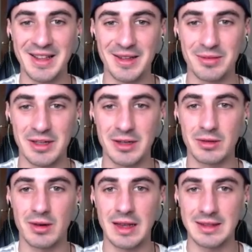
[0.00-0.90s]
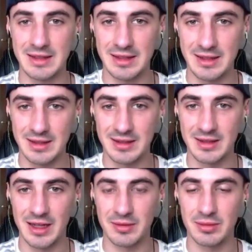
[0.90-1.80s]
It would be crazy.
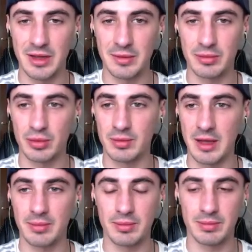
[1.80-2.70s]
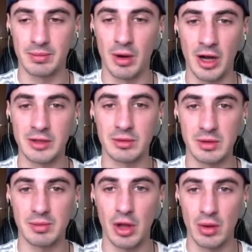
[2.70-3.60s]
Their minds would
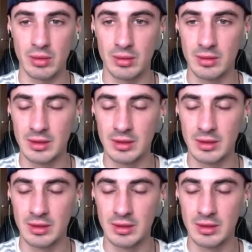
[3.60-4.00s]
be blown.